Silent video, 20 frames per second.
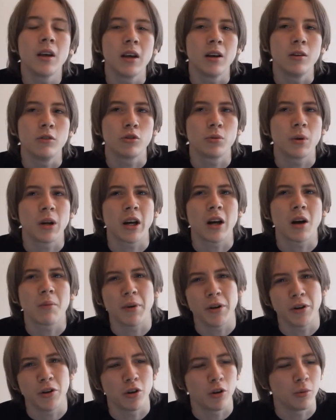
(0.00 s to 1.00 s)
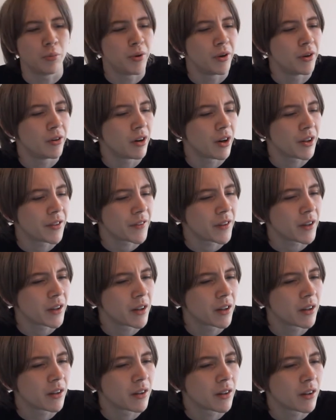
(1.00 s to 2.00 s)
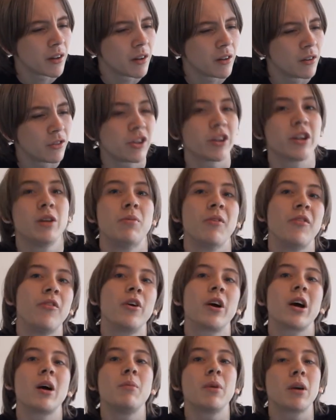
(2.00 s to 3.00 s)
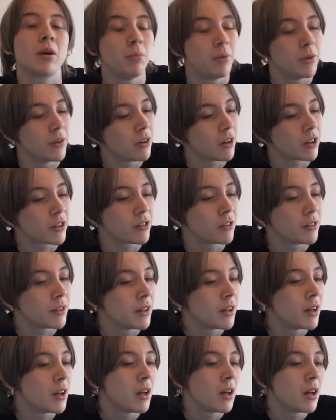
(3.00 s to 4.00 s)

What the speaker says: It was when I got my new computer, I think. It was actually before I got my computer, actually.